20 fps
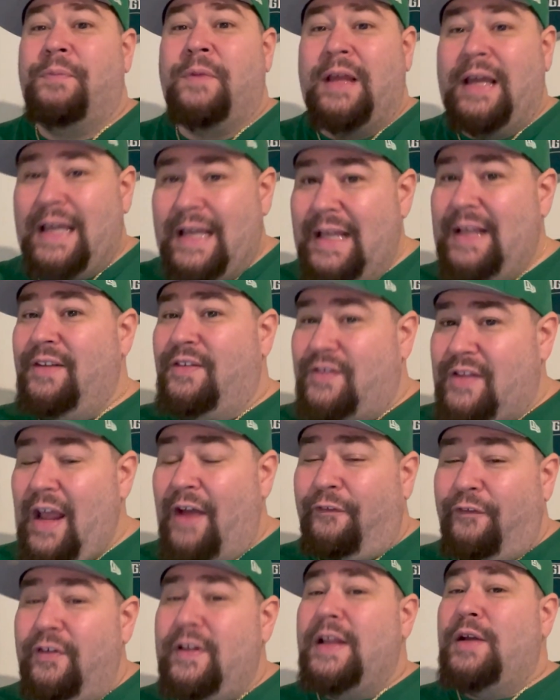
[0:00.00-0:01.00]
is
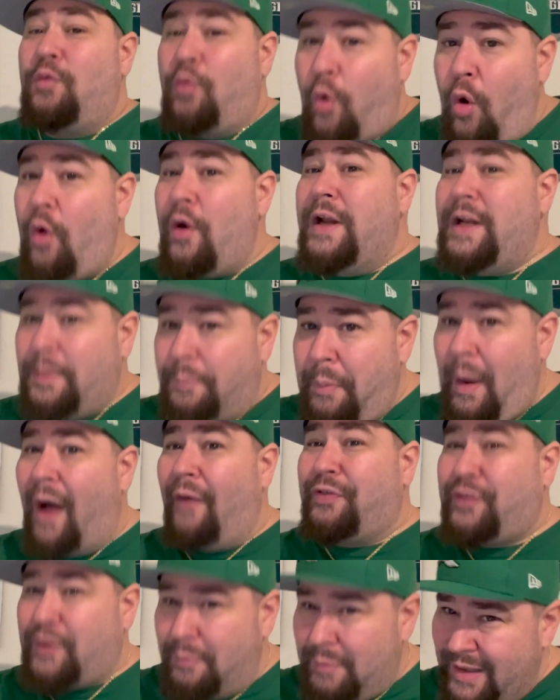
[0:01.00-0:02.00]
definitely worried
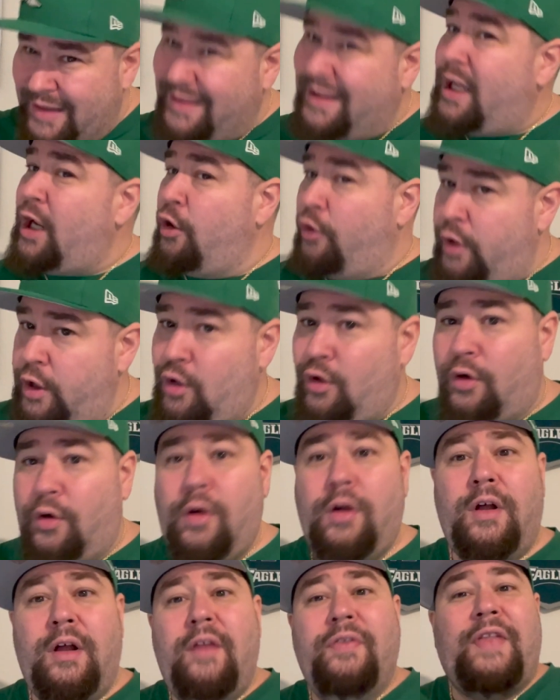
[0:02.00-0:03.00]
about the material
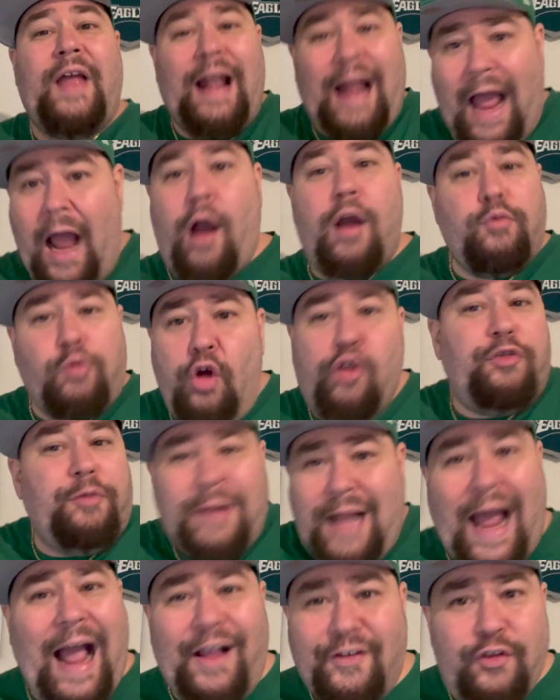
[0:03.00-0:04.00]
that Howie Roseman
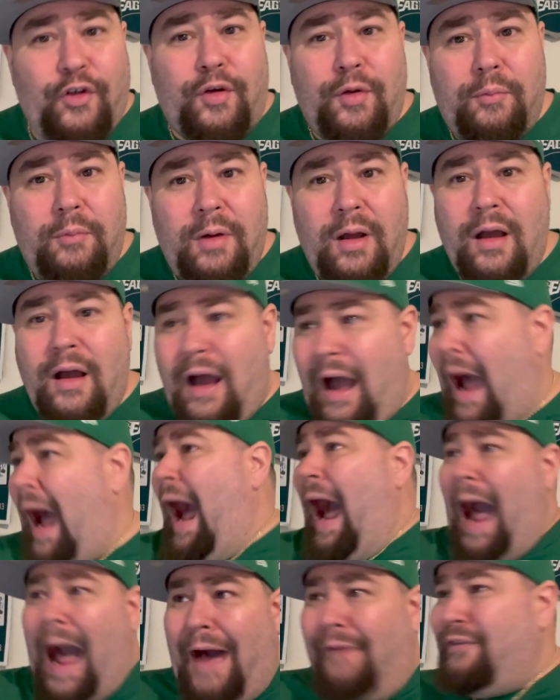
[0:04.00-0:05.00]
has on him.
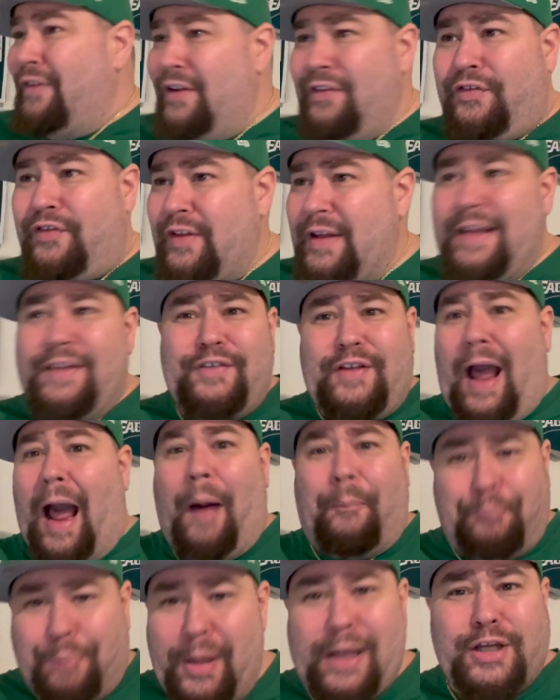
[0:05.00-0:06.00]
Obviously, he's
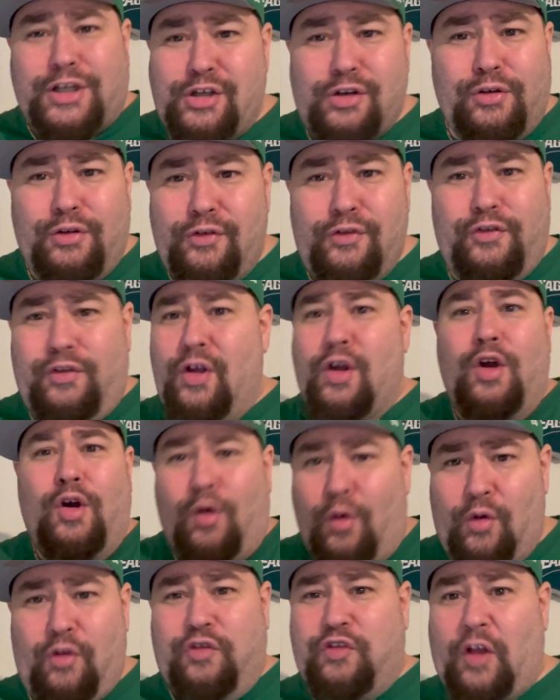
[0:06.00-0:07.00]
got pictures
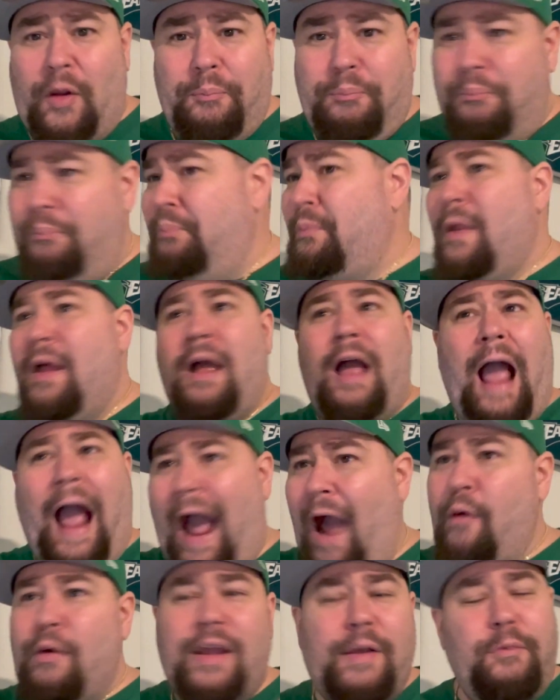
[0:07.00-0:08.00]
or something,
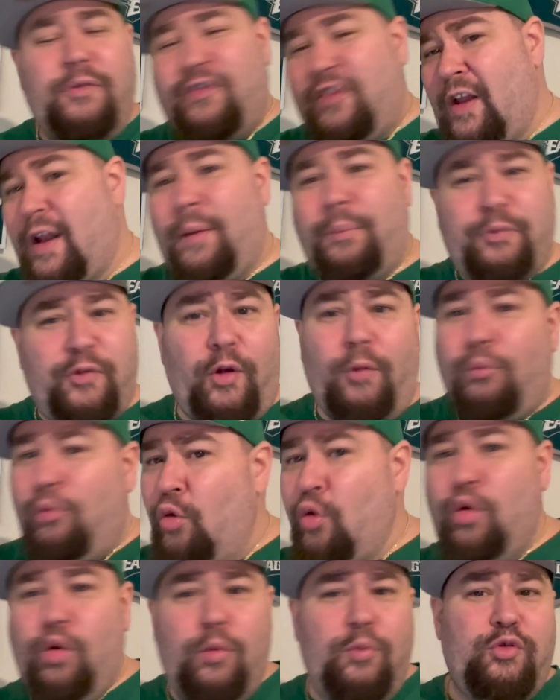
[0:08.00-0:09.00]
how he set up some
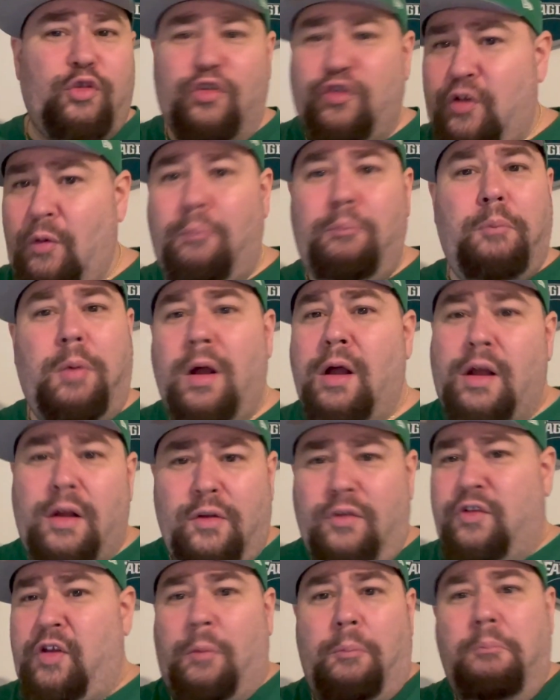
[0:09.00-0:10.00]
rooms or
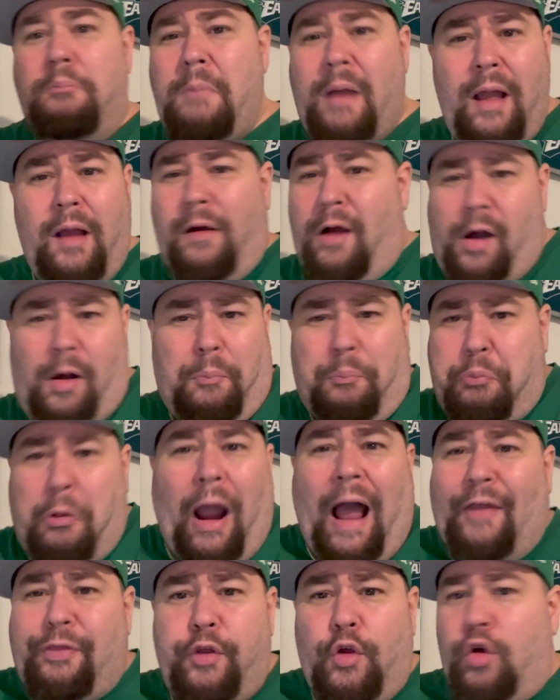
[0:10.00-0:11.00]
some
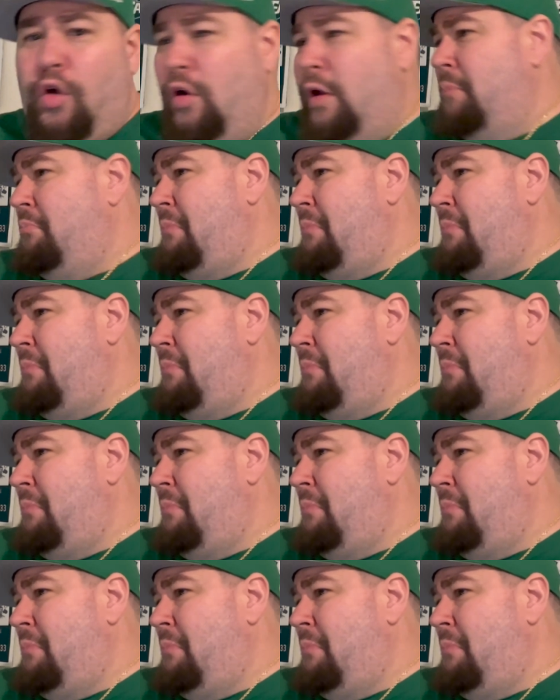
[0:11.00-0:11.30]
brothel in